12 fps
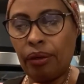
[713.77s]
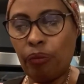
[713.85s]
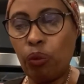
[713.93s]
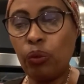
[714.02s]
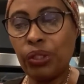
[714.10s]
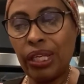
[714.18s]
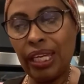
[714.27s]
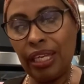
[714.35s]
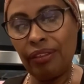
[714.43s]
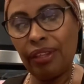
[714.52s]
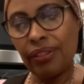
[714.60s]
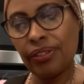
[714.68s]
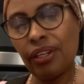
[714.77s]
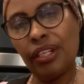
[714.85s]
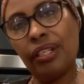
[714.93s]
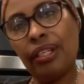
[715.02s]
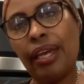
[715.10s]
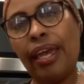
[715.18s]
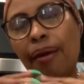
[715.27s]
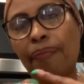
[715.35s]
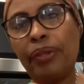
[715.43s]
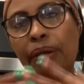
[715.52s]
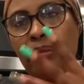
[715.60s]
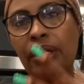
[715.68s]
routine that's going to help
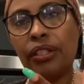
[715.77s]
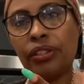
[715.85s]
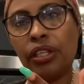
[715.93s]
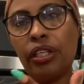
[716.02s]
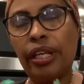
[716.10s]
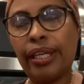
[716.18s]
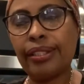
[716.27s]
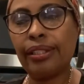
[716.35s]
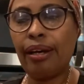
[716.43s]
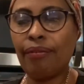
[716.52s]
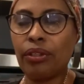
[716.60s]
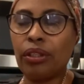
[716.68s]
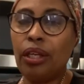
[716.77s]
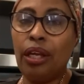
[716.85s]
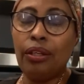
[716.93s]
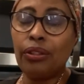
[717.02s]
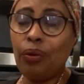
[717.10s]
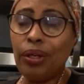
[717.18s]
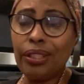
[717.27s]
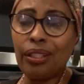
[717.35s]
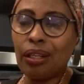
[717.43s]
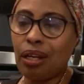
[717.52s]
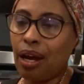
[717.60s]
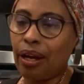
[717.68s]
them get to the next level. So it's a
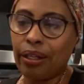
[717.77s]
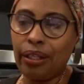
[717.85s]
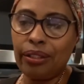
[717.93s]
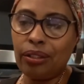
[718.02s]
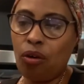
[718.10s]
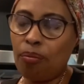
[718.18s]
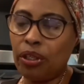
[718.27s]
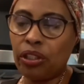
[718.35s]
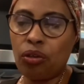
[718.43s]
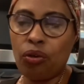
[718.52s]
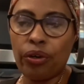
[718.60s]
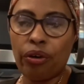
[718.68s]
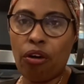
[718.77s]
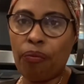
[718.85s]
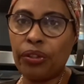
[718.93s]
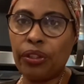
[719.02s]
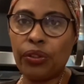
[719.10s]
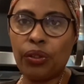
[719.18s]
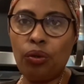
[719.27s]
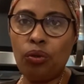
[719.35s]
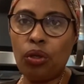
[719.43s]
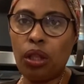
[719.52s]
lot. It's so much going on with the school